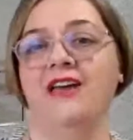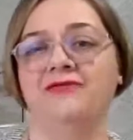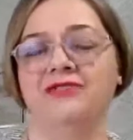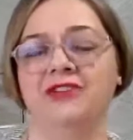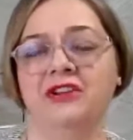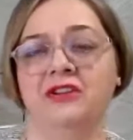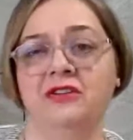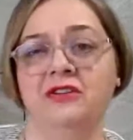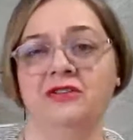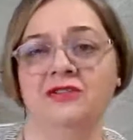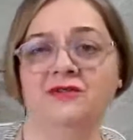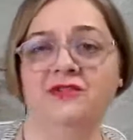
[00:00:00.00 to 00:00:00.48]

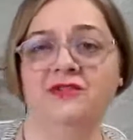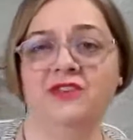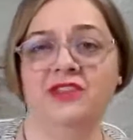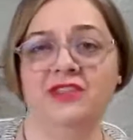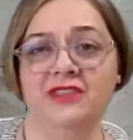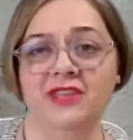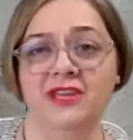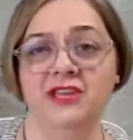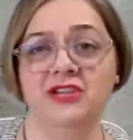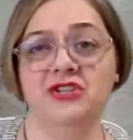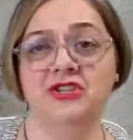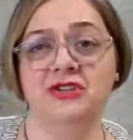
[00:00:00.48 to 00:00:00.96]
Having an
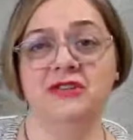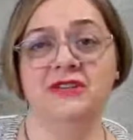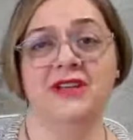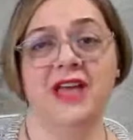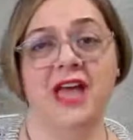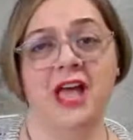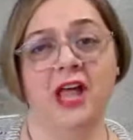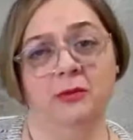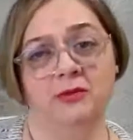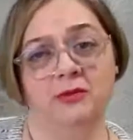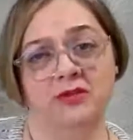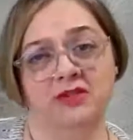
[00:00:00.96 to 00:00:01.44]
invitation
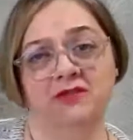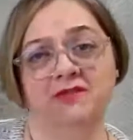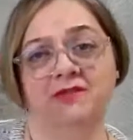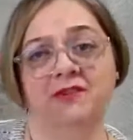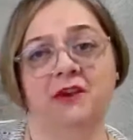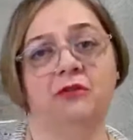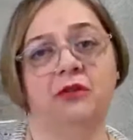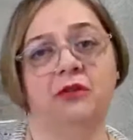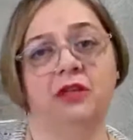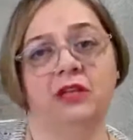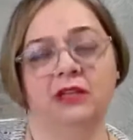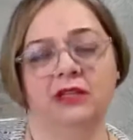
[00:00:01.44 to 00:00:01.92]
helps
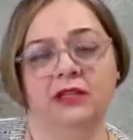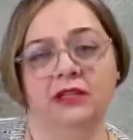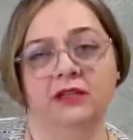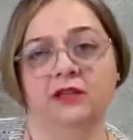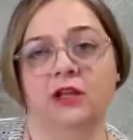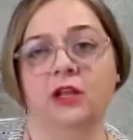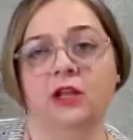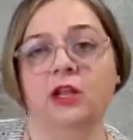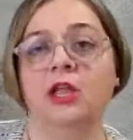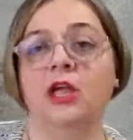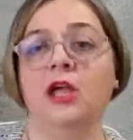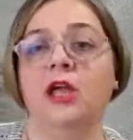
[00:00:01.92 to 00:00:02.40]
very
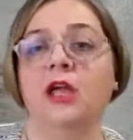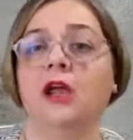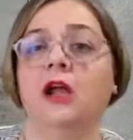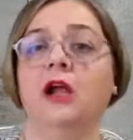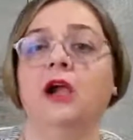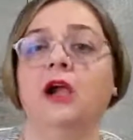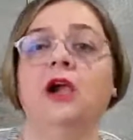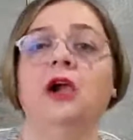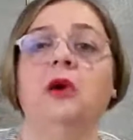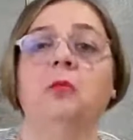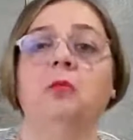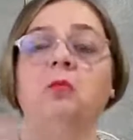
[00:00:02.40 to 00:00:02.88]
little.
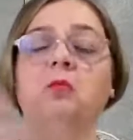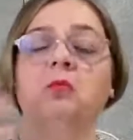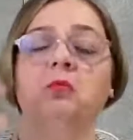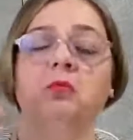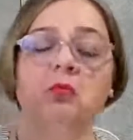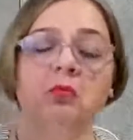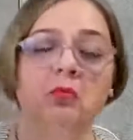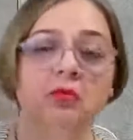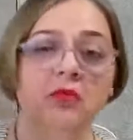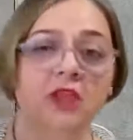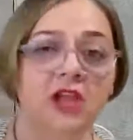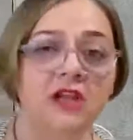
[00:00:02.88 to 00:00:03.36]

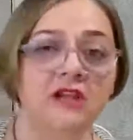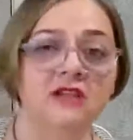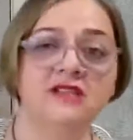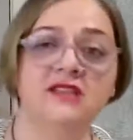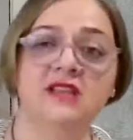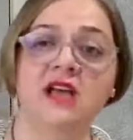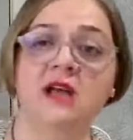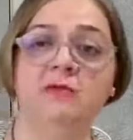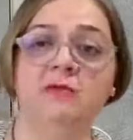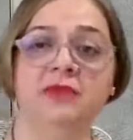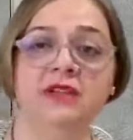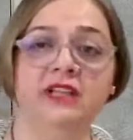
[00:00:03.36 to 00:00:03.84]
In
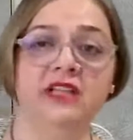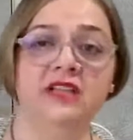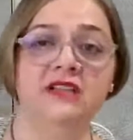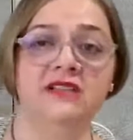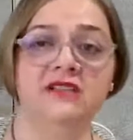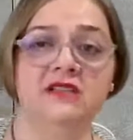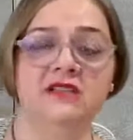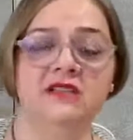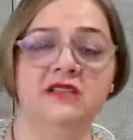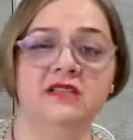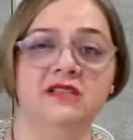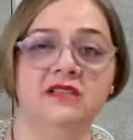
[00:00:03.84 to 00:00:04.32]
some
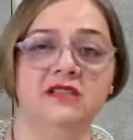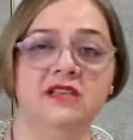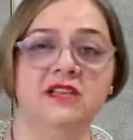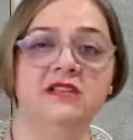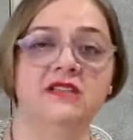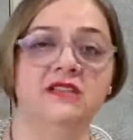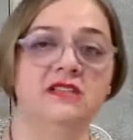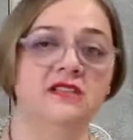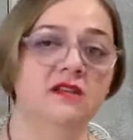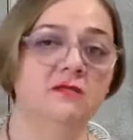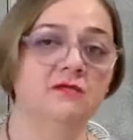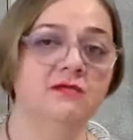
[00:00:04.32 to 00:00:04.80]
places,
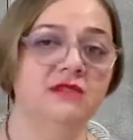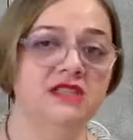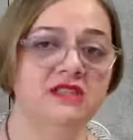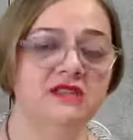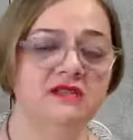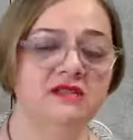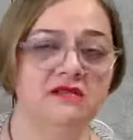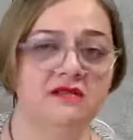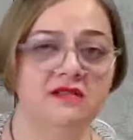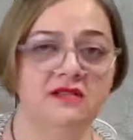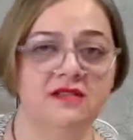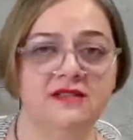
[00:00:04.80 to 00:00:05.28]
it's a
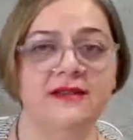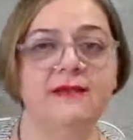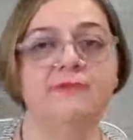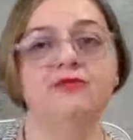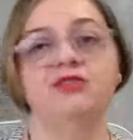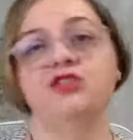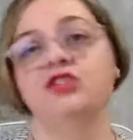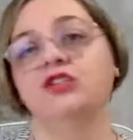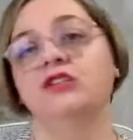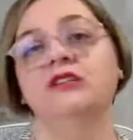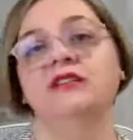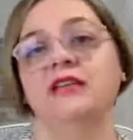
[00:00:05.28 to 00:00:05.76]

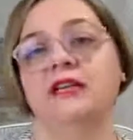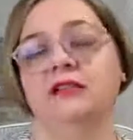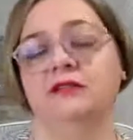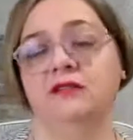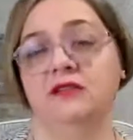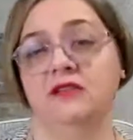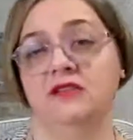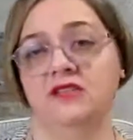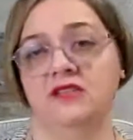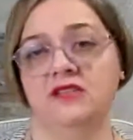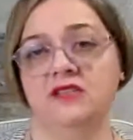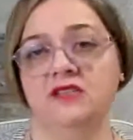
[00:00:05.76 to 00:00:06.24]
misconception
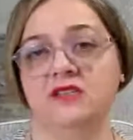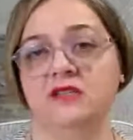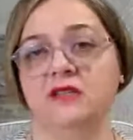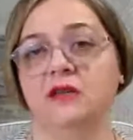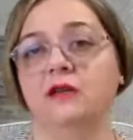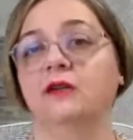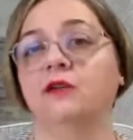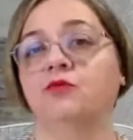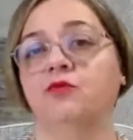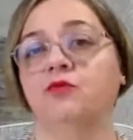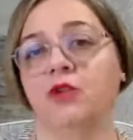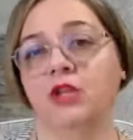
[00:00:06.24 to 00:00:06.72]
that it's
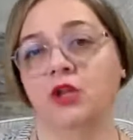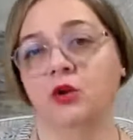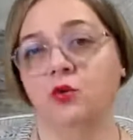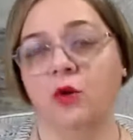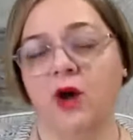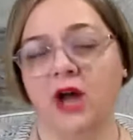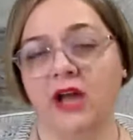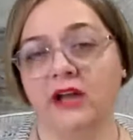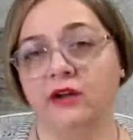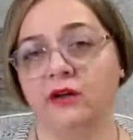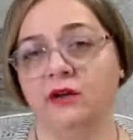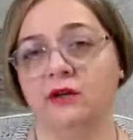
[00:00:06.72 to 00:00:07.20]
still
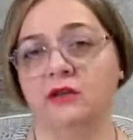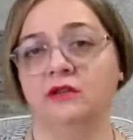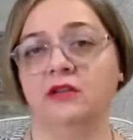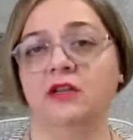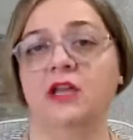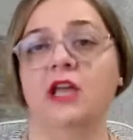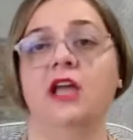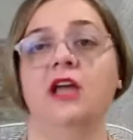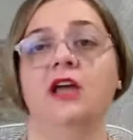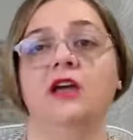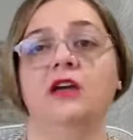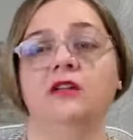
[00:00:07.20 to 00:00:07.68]
required.
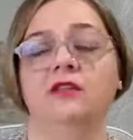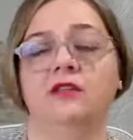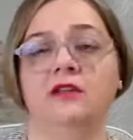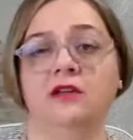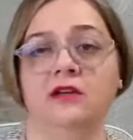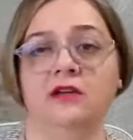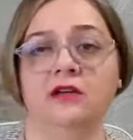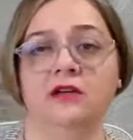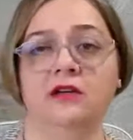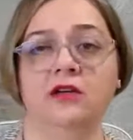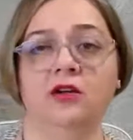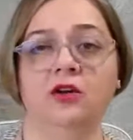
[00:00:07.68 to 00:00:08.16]

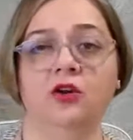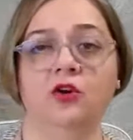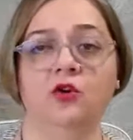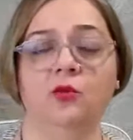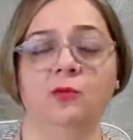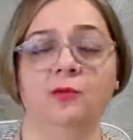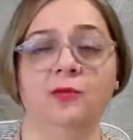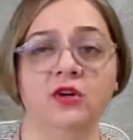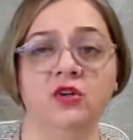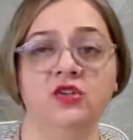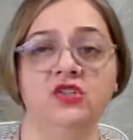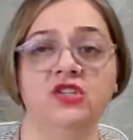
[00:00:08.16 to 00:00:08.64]
The
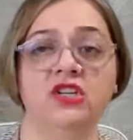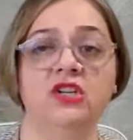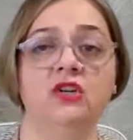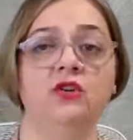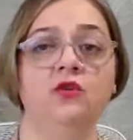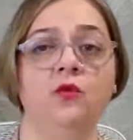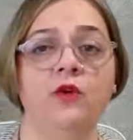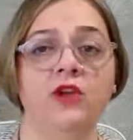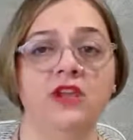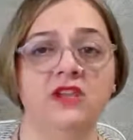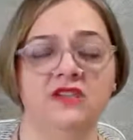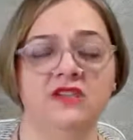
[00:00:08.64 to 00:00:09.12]
person
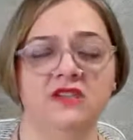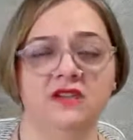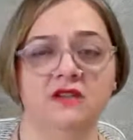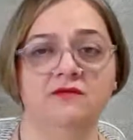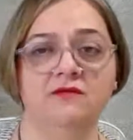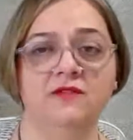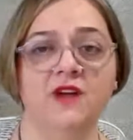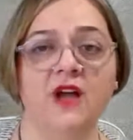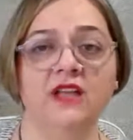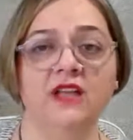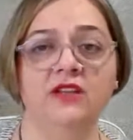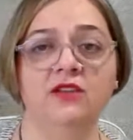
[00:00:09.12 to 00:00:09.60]
who is
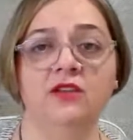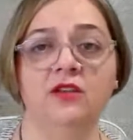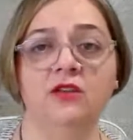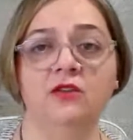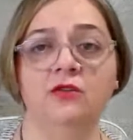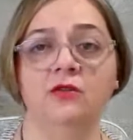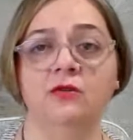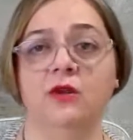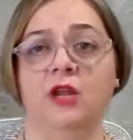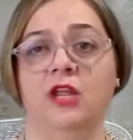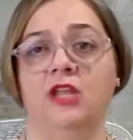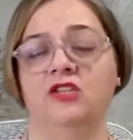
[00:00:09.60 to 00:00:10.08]

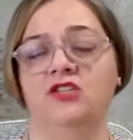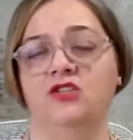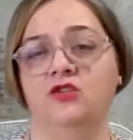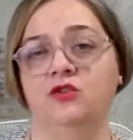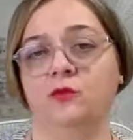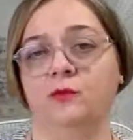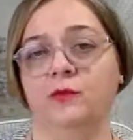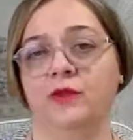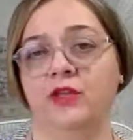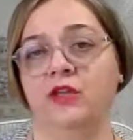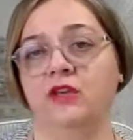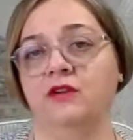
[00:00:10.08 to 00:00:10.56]
inviting you needs
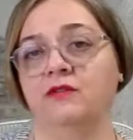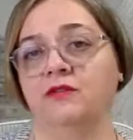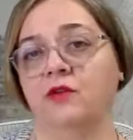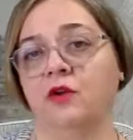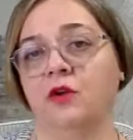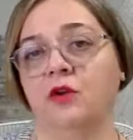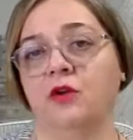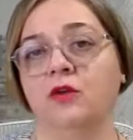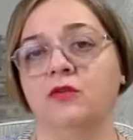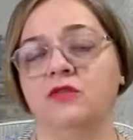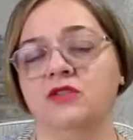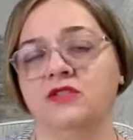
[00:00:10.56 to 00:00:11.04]
to be a
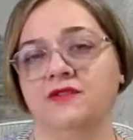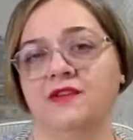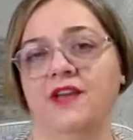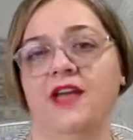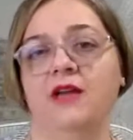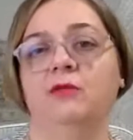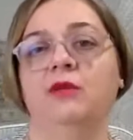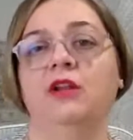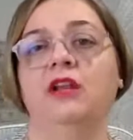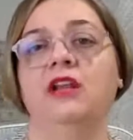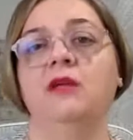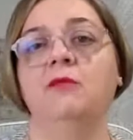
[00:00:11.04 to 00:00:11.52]
close
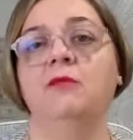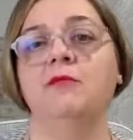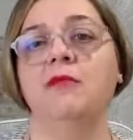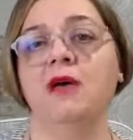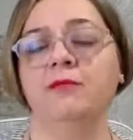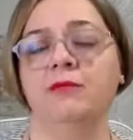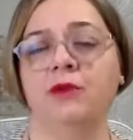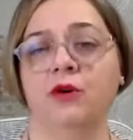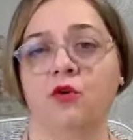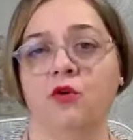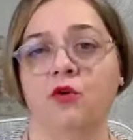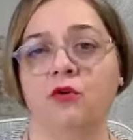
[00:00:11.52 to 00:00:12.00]
family
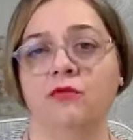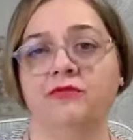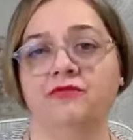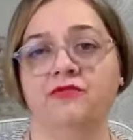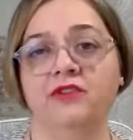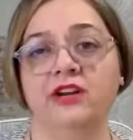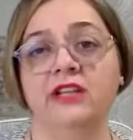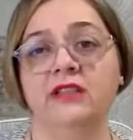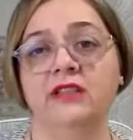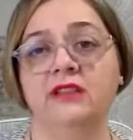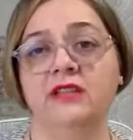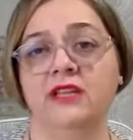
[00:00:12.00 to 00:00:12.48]
member or
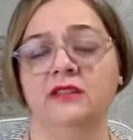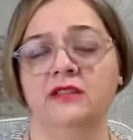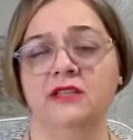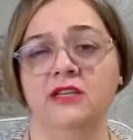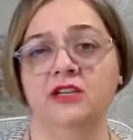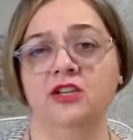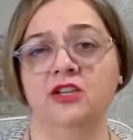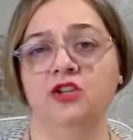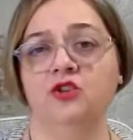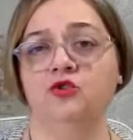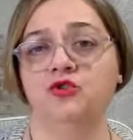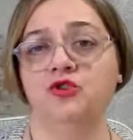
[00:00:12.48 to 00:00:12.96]
friend, and
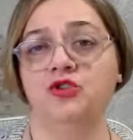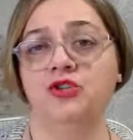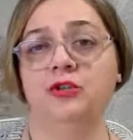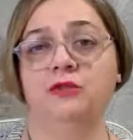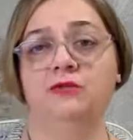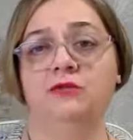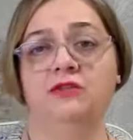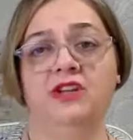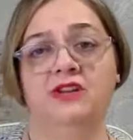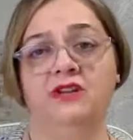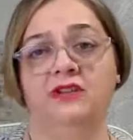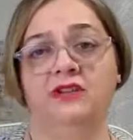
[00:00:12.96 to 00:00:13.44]
they need to
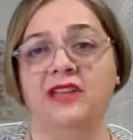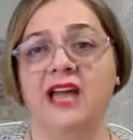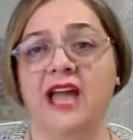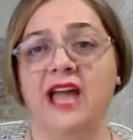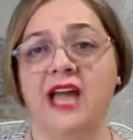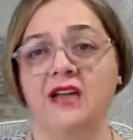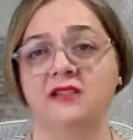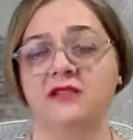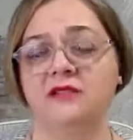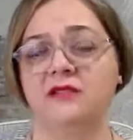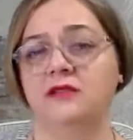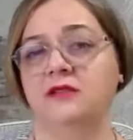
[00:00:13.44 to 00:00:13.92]
show their
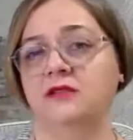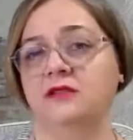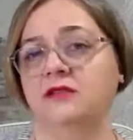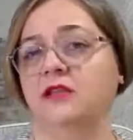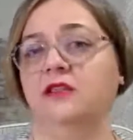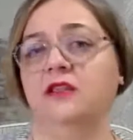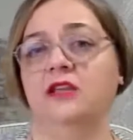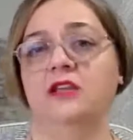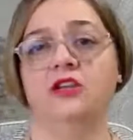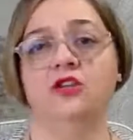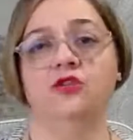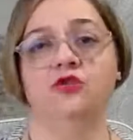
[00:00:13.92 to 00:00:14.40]
taxes
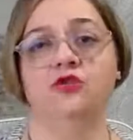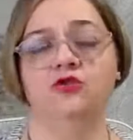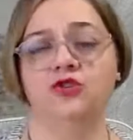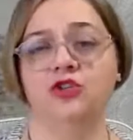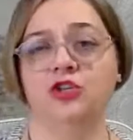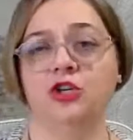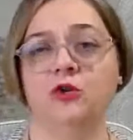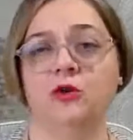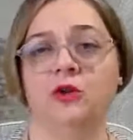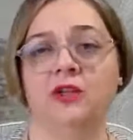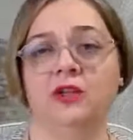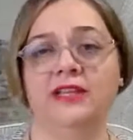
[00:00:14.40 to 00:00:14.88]
and they need to
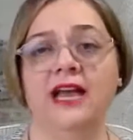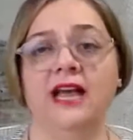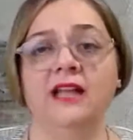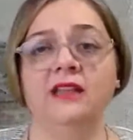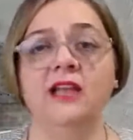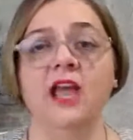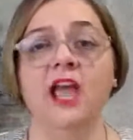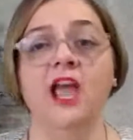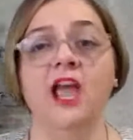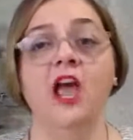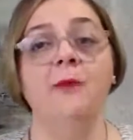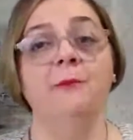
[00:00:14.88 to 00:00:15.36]
show all that.
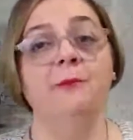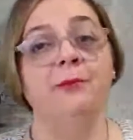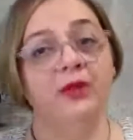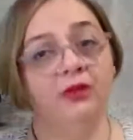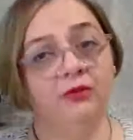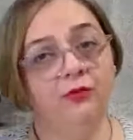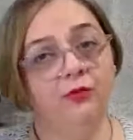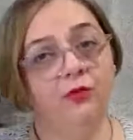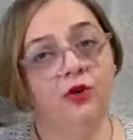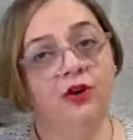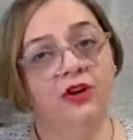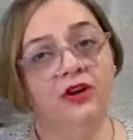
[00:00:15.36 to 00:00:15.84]

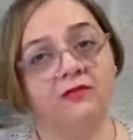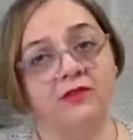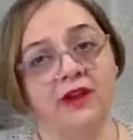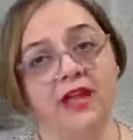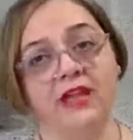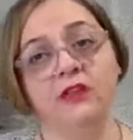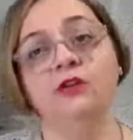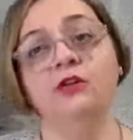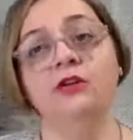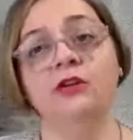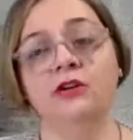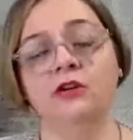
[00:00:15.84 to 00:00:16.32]
But for a
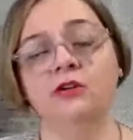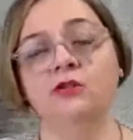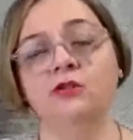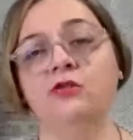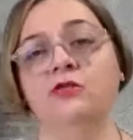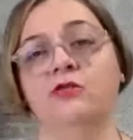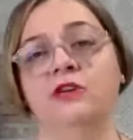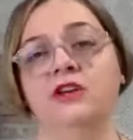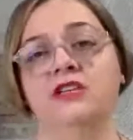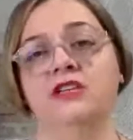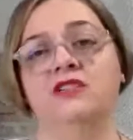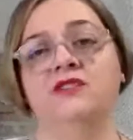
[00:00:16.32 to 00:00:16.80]
regular
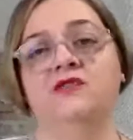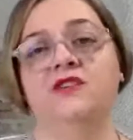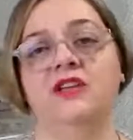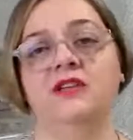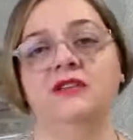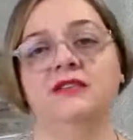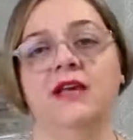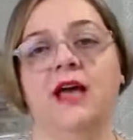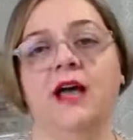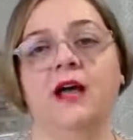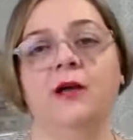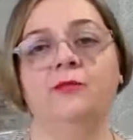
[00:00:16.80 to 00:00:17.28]
tourist
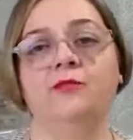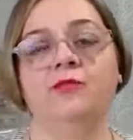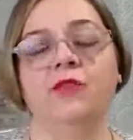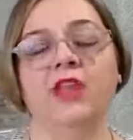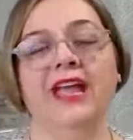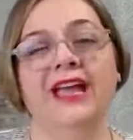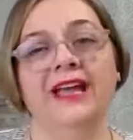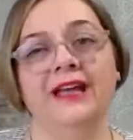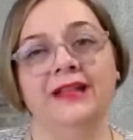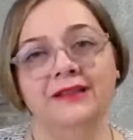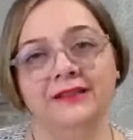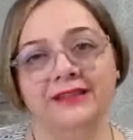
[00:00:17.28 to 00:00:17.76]
visa,
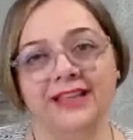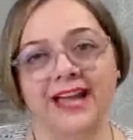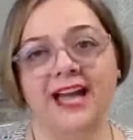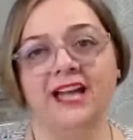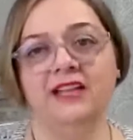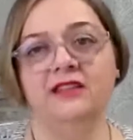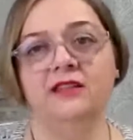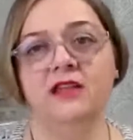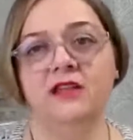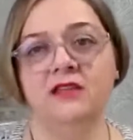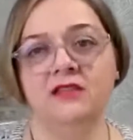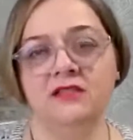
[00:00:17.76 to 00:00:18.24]

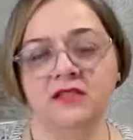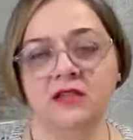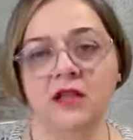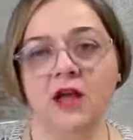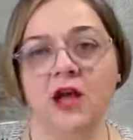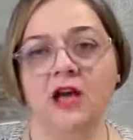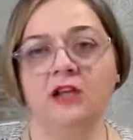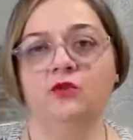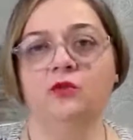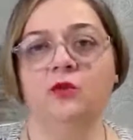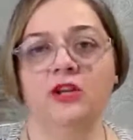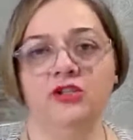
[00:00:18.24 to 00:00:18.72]
that is
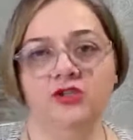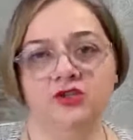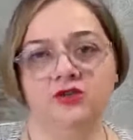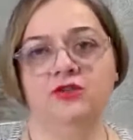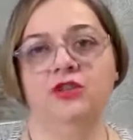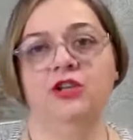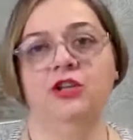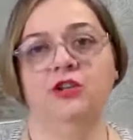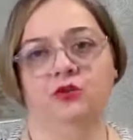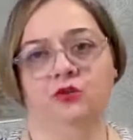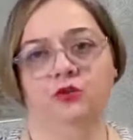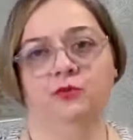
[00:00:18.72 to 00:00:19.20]
not what
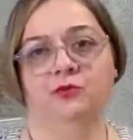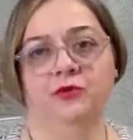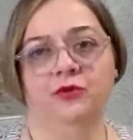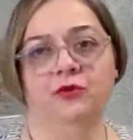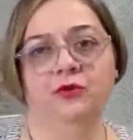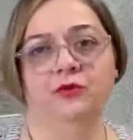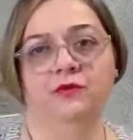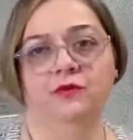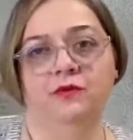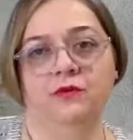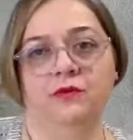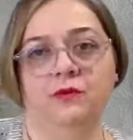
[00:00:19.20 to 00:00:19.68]
you need to
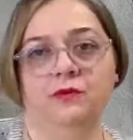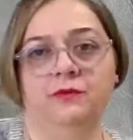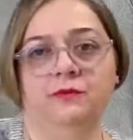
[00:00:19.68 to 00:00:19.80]
prove.